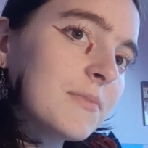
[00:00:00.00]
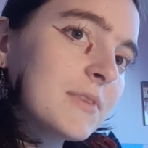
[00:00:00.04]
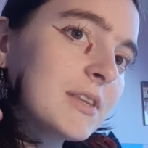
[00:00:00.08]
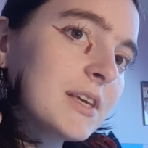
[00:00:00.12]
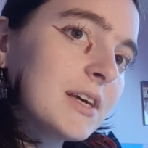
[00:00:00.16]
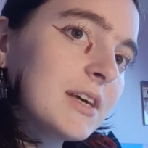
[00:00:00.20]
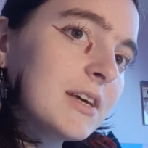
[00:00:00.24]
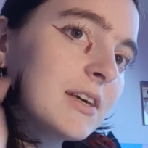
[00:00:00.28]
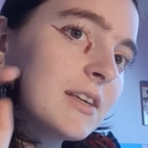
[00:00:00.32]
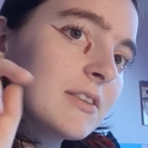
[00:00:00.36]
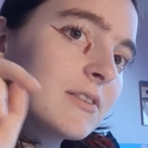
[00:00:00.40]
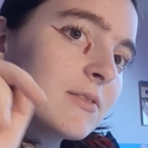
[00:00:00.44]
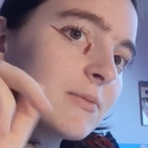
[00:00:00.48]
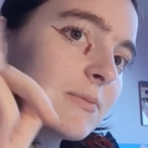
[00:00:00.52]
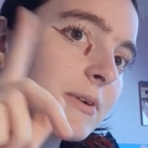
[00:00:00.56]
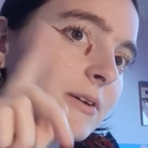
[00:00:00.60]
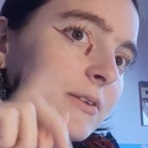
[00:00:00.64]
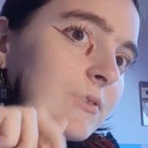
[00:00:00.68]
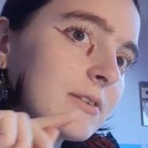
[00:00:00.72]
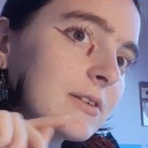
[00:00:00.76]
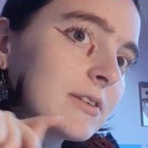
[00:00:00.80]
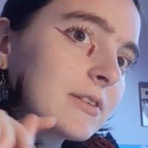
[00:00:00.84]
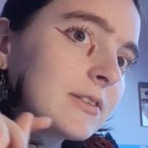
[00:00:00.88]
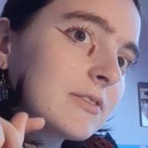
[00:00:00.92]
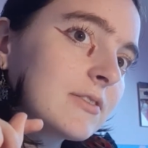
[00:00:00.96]
It's my
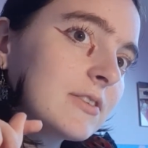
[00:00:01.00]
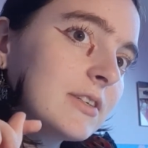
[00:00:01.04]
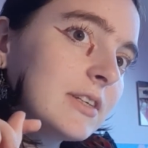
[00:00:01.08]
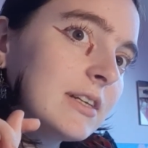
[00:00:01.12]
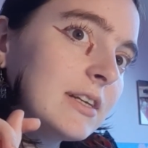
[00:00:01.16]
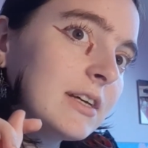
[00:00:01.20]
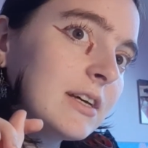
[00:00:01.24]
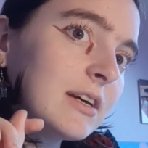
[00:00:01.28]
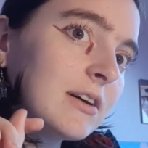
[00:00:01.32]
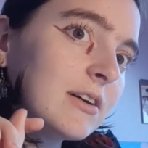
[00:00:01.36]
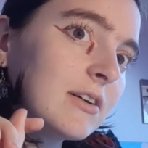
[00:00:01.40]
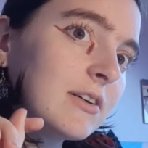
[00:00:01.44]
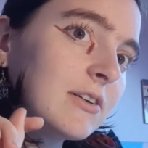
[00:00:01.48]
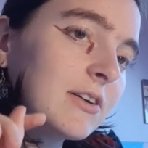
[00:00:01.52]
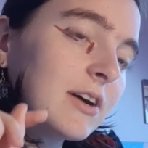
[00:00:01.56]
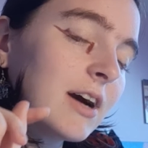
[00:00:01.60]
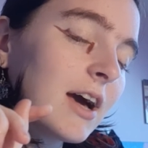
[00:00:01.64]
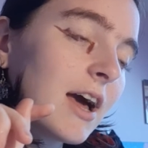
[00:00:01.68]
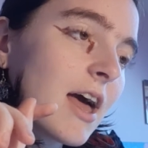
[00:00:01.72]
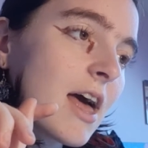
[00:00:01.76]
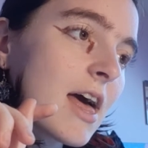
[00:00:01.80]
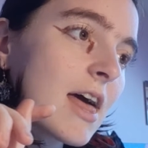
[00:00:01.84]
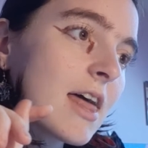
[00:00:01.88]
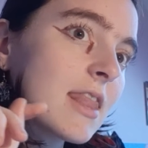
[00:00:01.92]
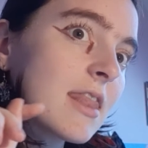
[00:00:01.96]
first video,
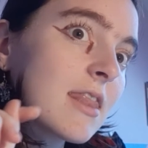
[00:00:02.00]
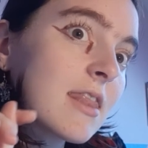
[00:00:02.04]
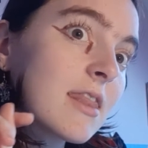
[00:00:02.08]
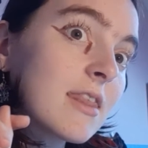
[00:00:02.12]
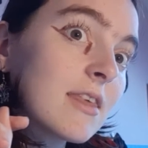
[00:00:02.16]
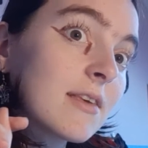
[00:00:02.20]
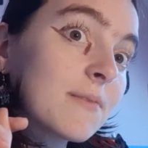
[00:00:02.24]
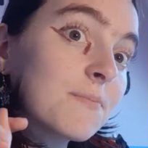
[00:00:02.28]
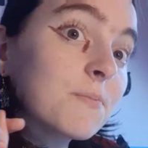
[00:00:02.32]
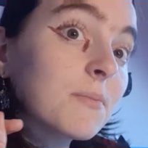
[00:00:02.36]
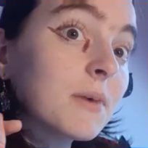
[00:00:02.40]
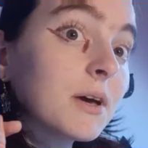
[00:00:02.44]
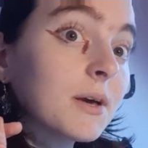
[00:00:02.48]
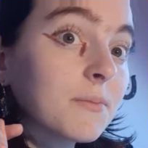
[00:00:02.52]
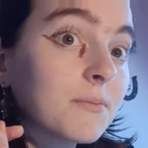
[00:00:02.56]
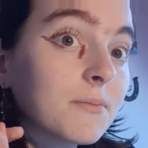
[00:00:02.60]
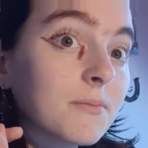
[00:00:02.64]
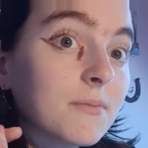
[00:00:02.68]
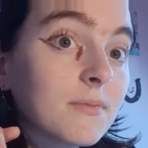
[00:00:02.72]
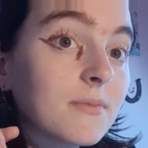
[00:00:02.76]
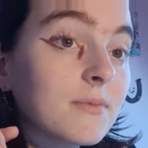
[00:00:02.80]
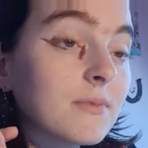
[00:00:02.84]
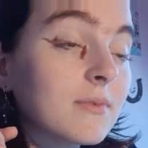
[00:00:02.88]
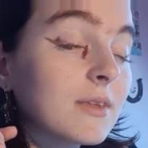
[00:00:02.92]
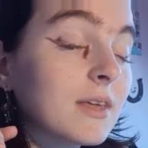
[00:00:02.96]
and
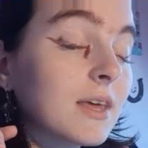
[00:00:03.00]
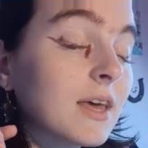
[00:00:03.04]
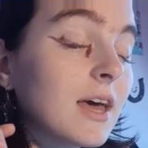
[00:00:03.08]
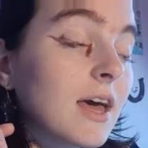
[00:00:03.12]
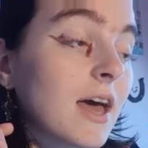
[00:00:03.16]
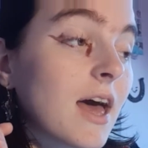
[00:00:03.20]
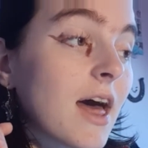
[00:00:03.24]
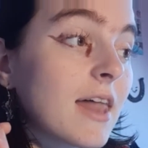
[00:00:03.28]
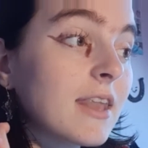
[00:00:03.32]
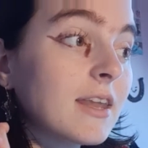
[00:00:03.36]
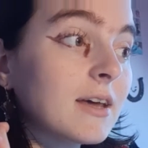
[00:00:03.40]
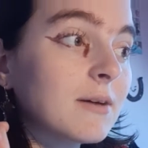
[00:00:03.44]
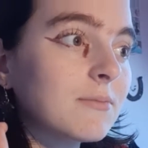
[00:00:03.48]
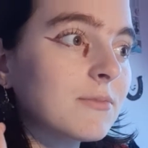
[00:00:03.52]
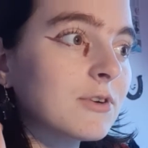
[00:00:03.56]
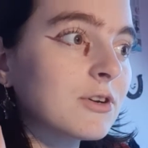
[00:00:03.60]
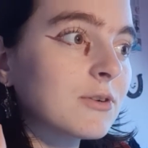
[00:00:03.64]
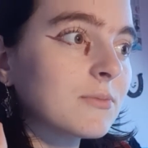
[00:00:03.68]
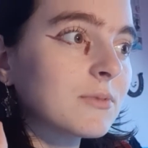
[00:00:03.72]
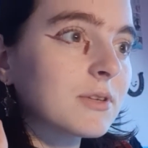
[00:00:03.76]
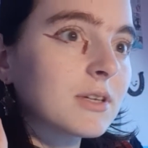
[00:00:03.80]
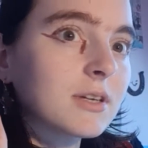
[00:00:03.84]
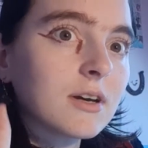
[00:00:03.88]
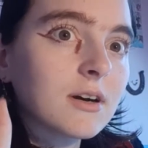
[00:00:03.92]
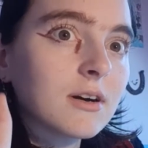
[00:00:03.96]
I'm
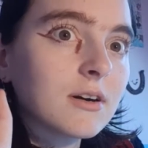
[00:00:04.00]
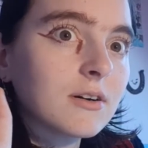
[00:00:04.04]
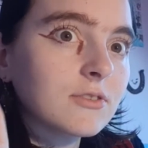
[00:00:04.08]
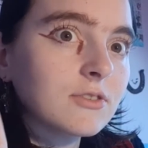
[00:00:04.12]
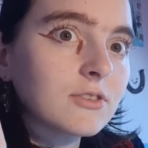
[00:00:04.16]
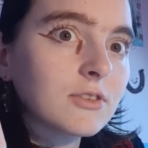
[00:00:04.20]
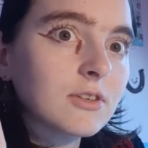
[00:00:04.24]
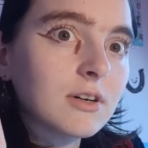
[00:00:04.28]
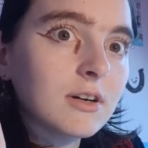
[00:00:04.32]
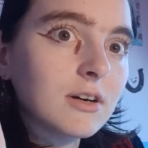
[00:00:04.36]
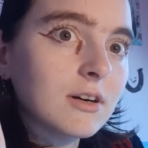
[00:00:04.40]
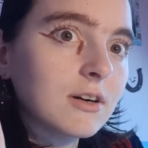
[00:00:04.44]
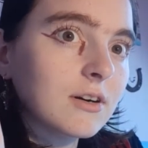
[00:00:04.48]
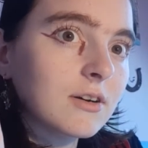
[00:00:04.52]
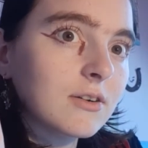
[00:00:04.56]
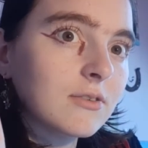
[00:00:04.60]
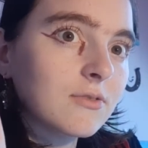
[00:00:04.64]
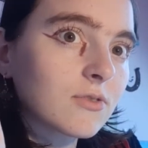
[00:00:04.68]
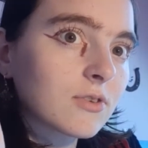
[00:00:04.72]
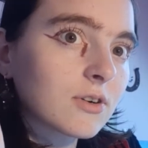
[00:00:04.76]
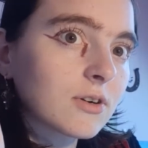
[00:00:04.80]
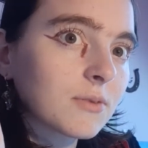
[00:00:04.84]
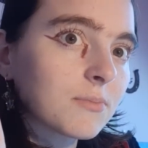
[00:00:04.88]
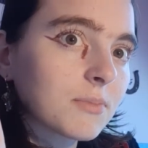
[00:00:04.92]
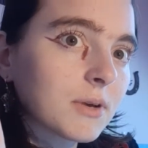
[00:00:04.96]
normally also all over
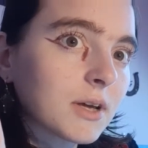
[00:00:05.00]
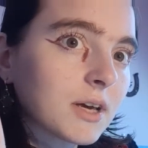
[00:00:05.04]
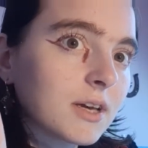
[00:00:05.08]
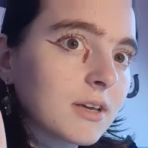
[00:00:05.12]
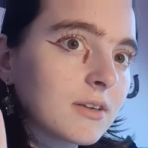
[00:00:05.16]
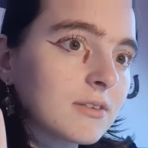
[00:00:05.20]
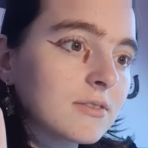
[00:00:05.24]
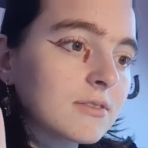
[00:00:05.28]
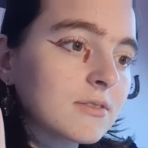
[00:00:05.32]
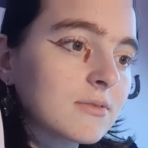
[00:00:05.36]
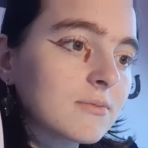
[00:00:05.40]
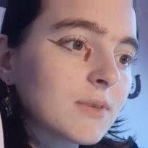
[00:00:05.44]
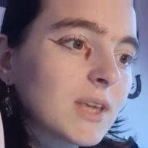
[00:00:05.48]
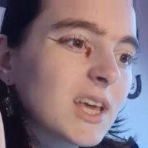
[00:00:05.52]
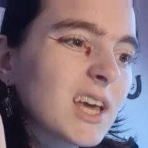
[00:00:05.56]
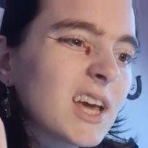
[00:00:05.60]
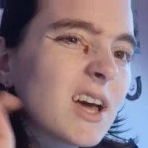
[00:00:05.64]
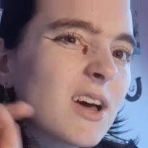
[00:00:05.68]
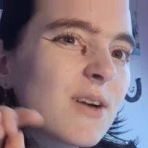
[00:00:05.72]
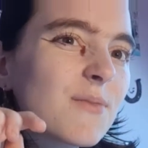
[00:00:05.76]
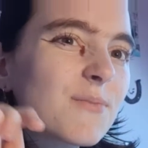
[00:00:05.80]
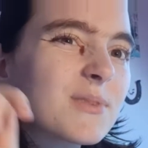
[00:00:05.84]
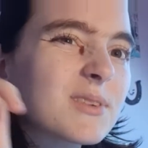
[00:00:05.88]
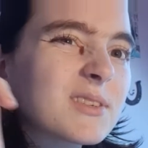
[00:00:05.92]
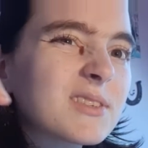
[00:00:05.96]
the place.
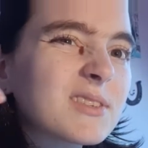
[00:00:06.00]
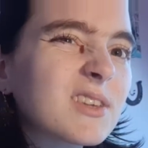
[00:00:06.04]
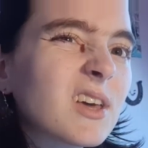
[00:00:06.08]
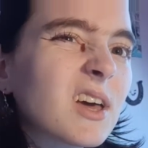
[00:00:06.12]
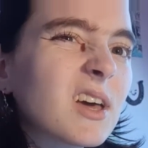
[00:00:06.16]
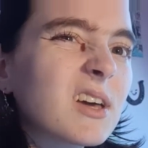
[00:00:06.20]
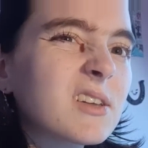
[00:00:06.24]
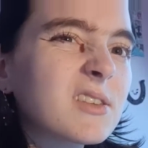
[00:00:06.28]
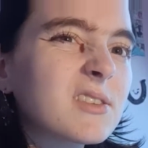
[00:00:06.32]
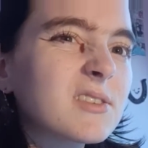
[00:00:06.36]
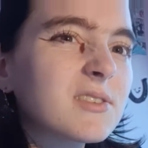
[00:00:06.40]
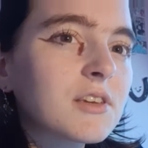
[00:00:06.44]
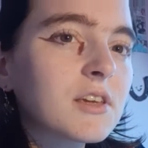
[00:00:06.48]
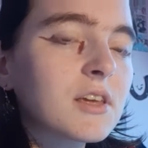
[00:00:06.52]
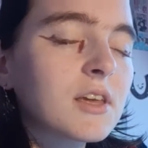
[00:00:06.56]
Besides,